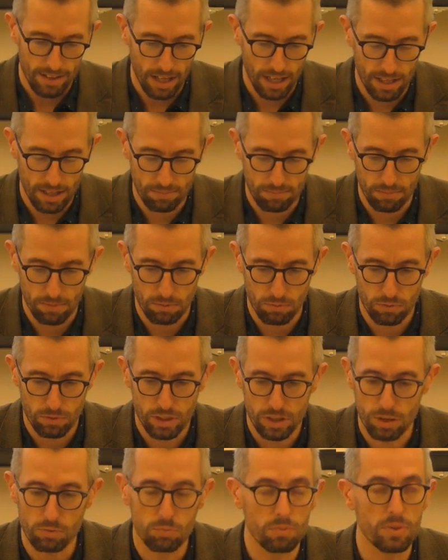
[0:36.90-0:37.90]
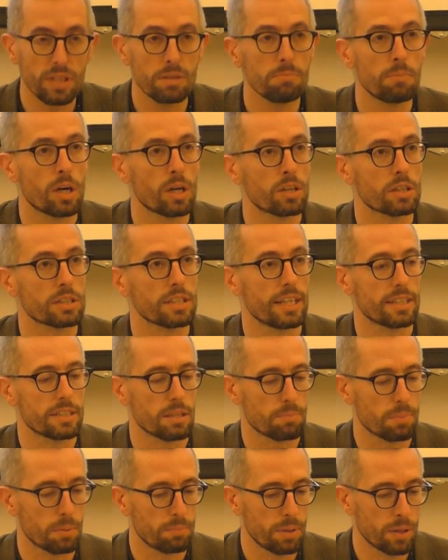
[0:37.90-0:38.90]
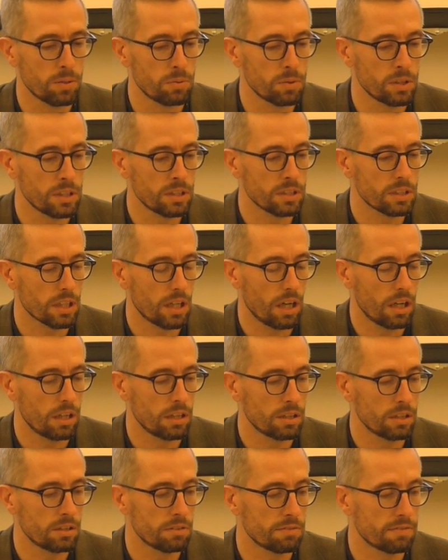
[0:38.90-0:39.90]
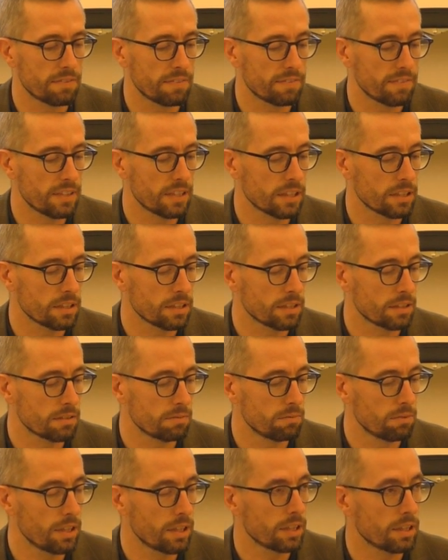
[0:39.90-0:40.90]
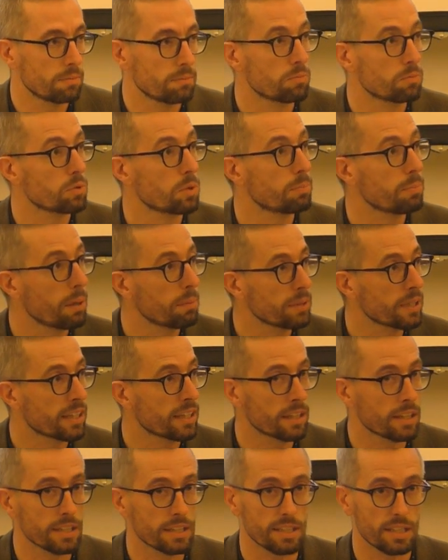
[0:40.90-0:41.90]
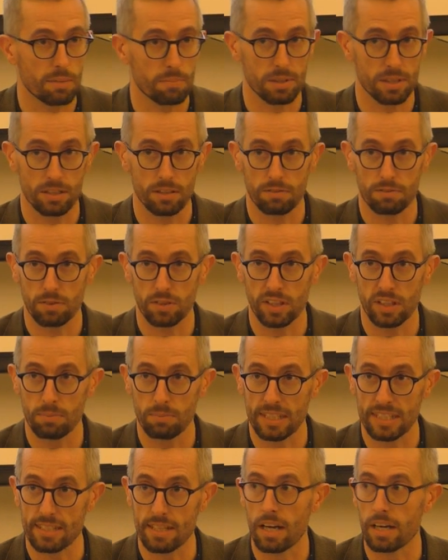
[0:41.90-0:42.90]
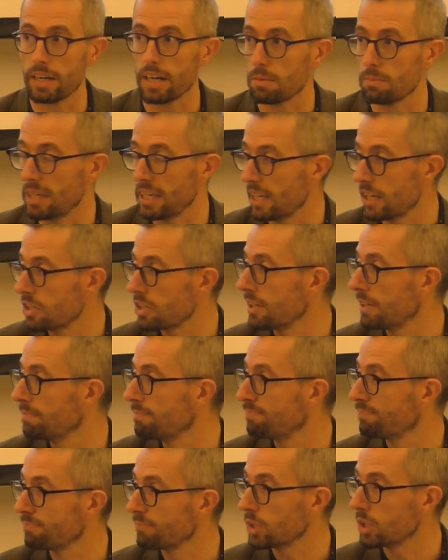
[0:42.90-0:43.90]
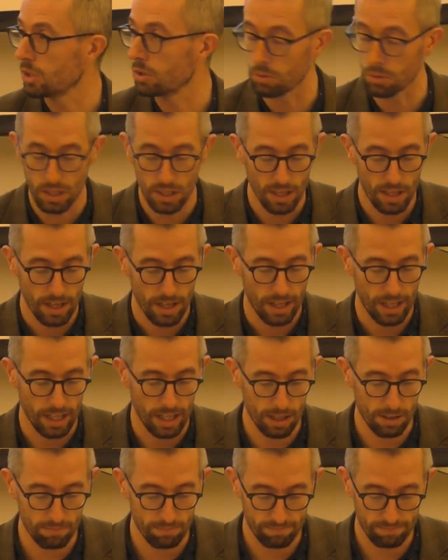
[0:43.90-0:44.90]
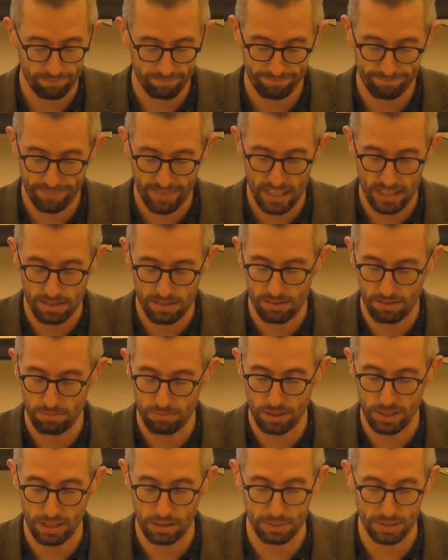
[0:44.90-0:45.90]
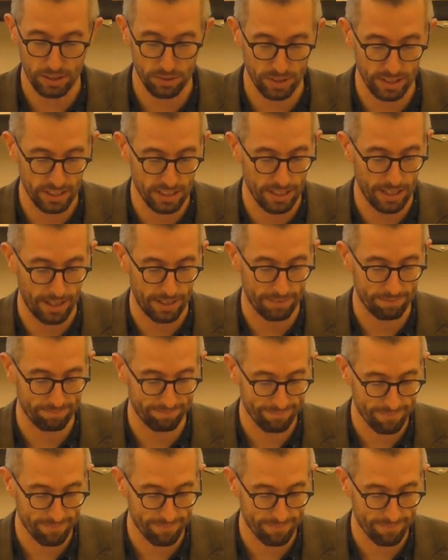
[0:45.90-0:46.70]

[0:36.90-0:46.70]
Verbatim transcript: um, to read Marx as a proponent of the um, Republican conception of freedom as non-domination. So um, that's what I'll be doing today.